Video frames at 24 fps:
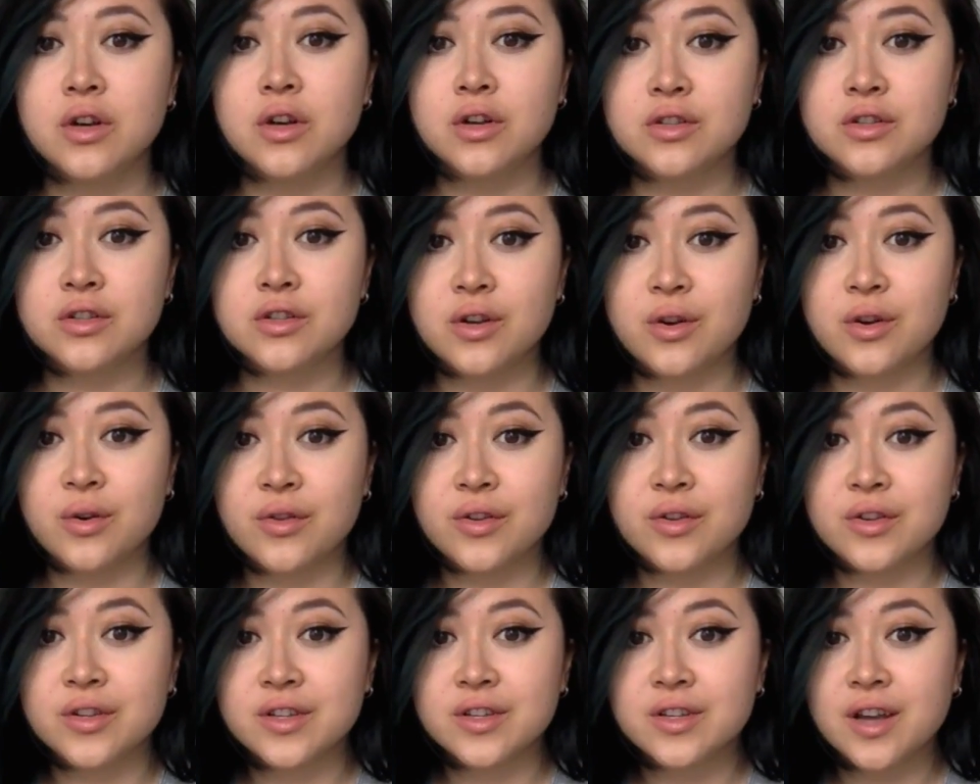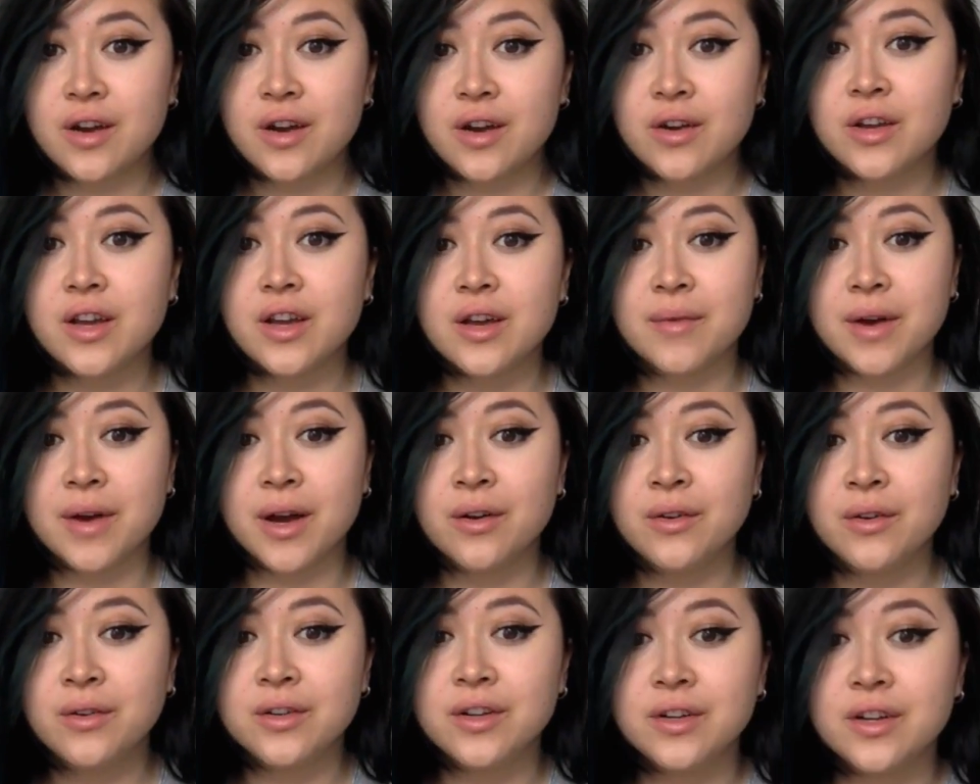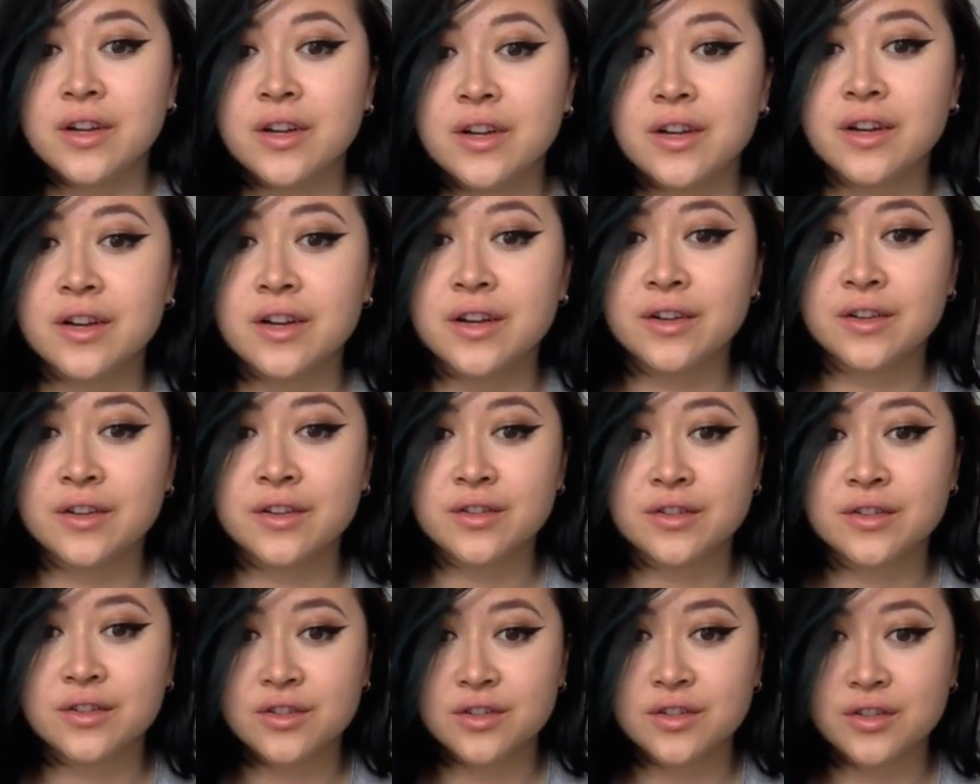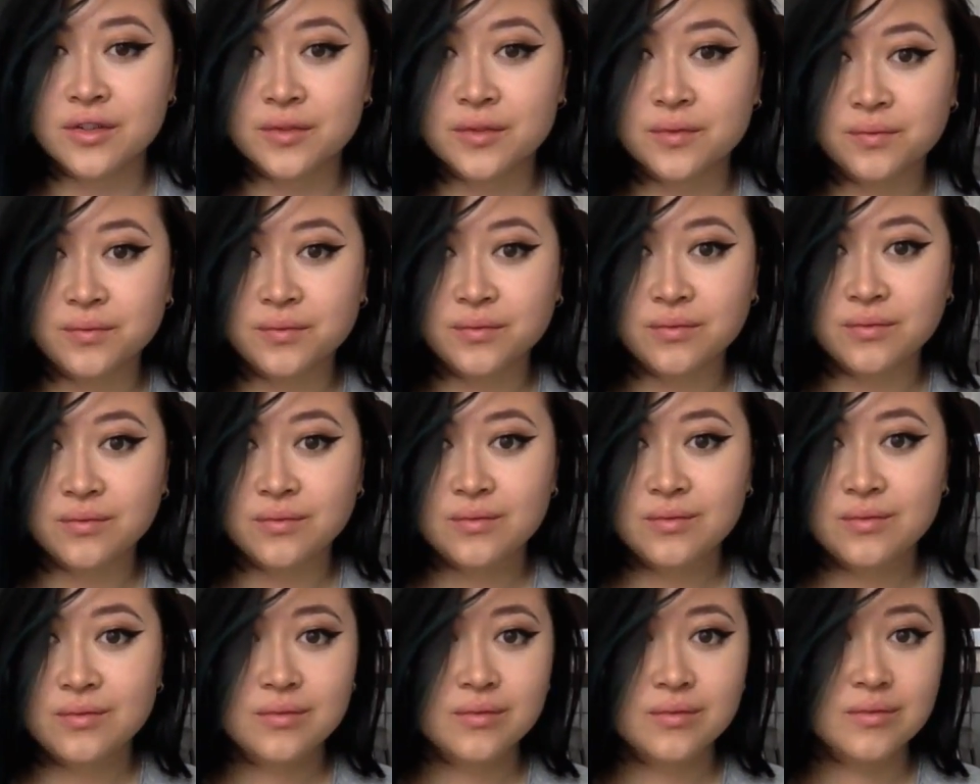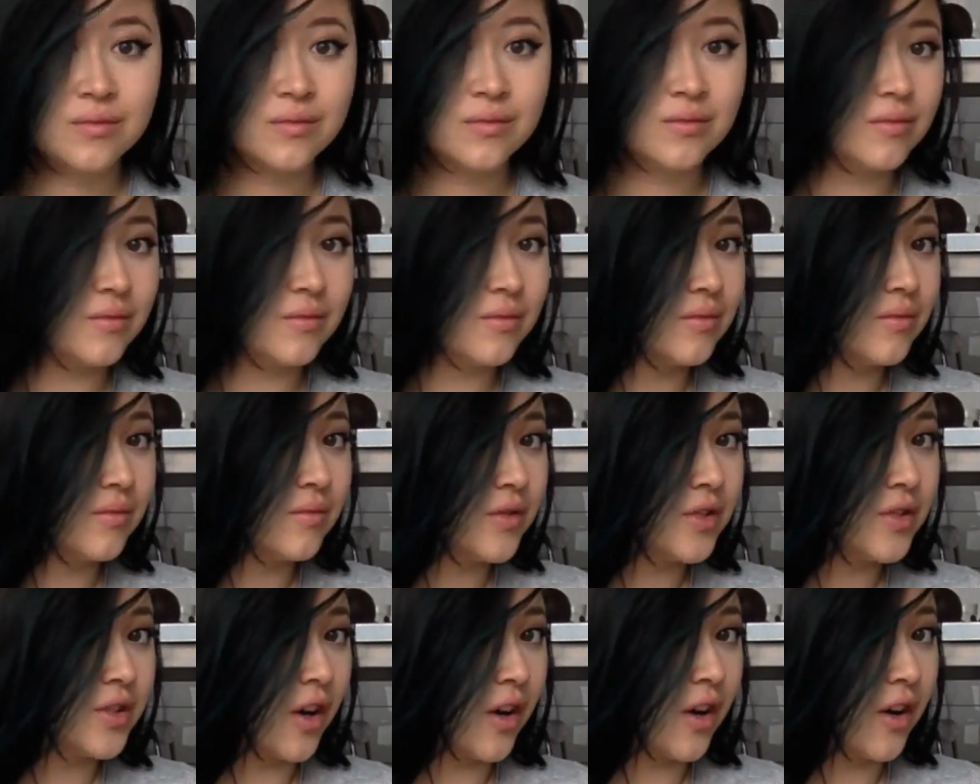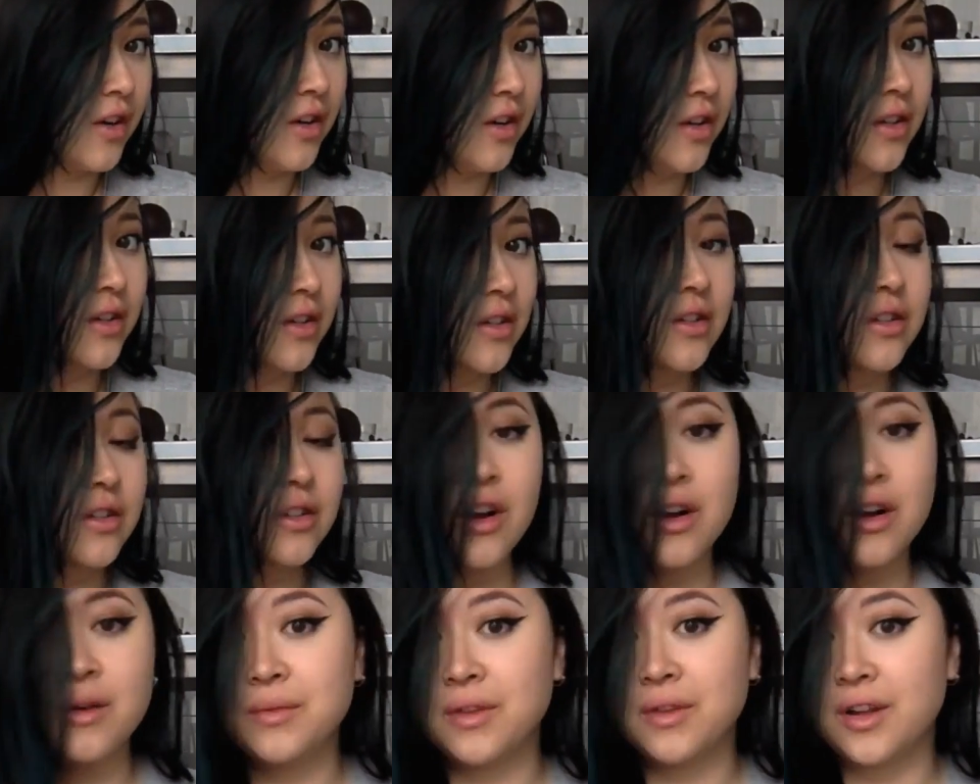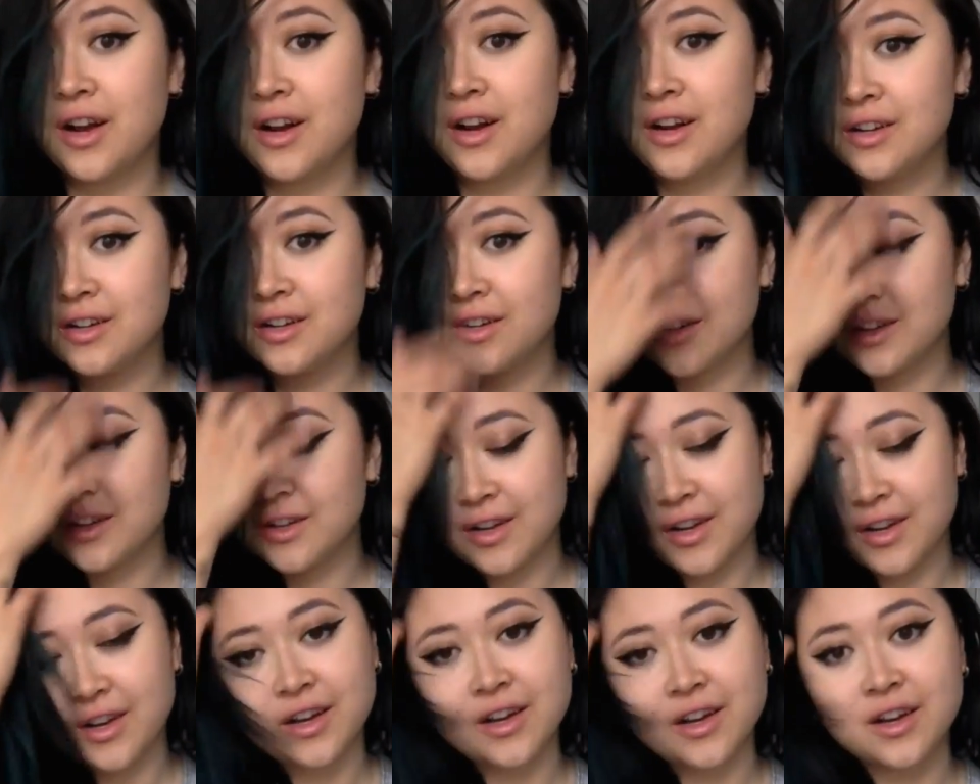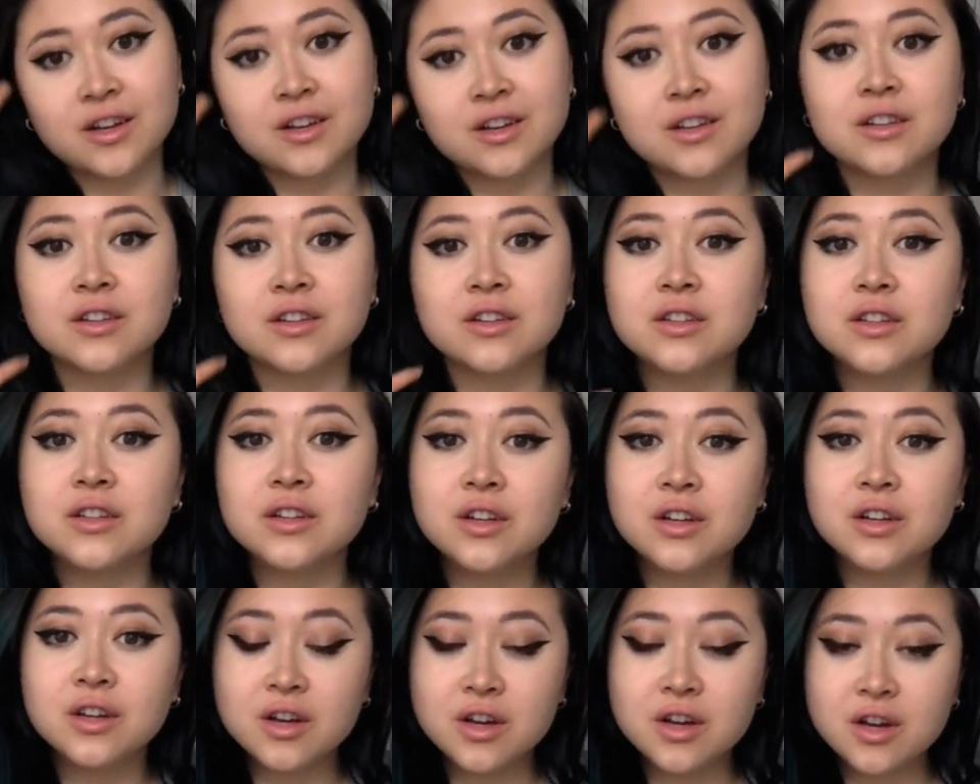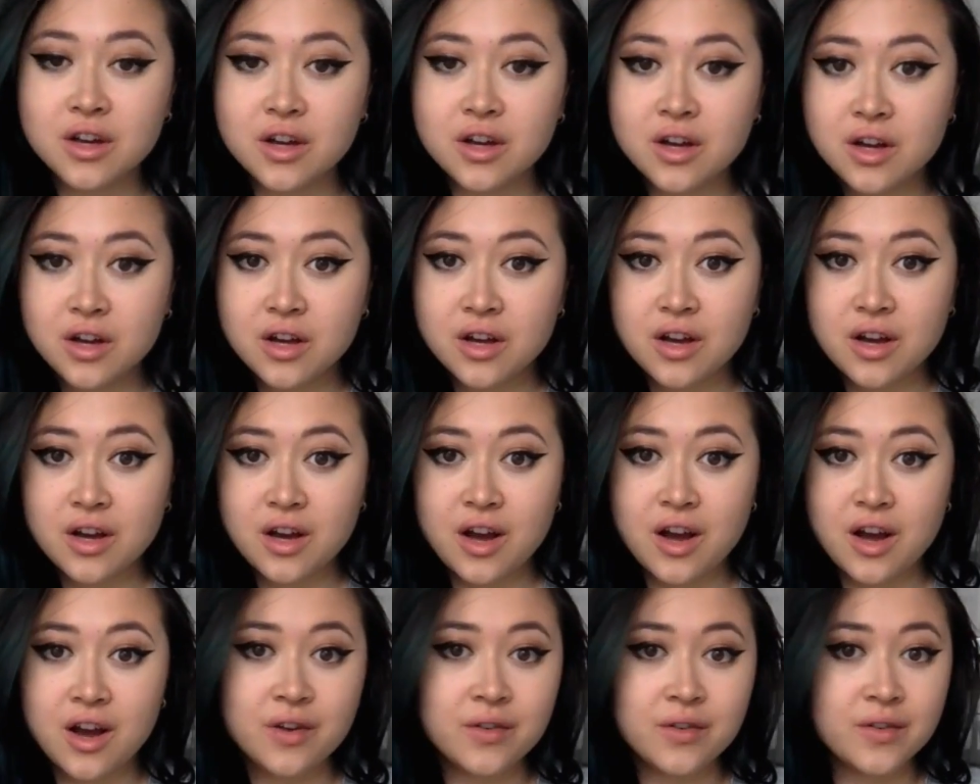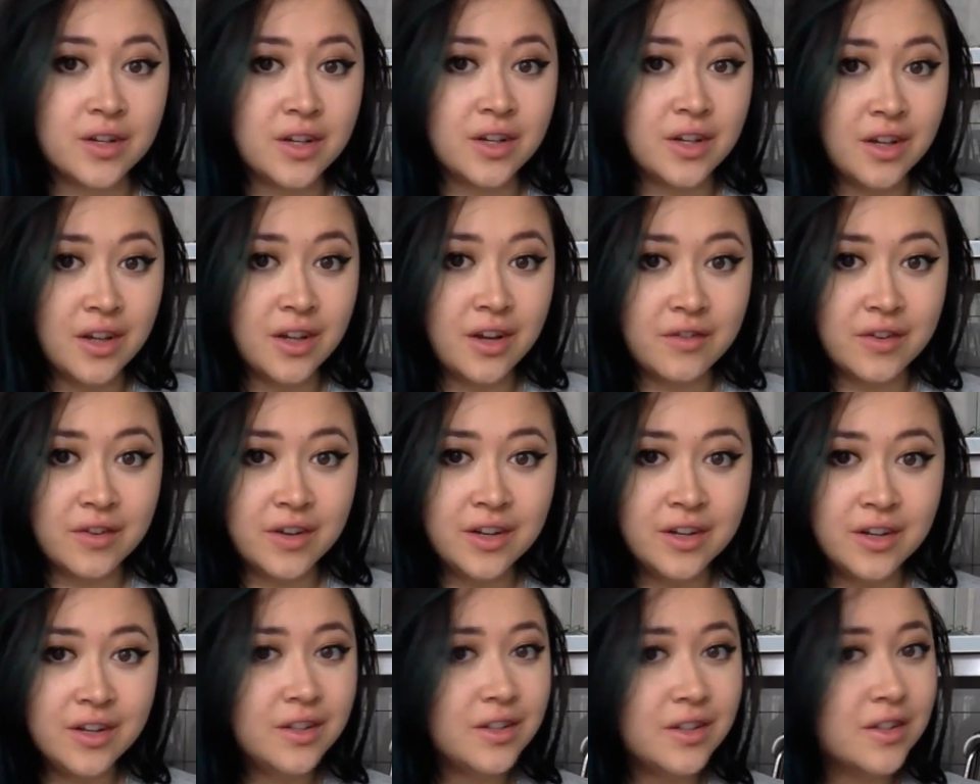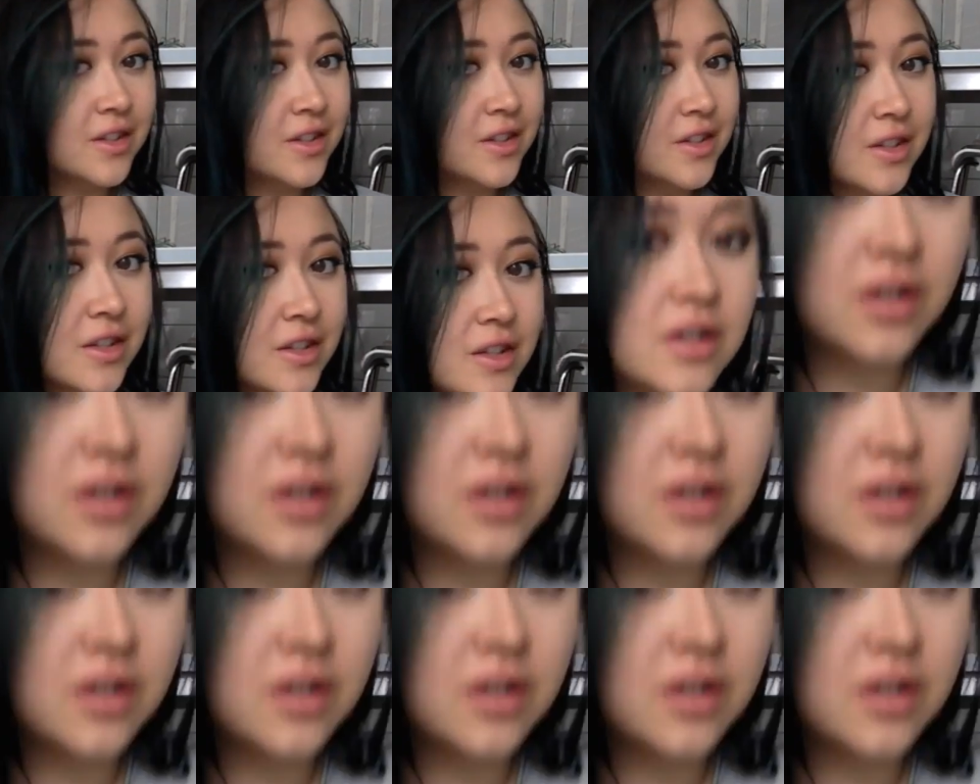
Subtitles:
So this is how it came out. It is dark, not black, and I really love it.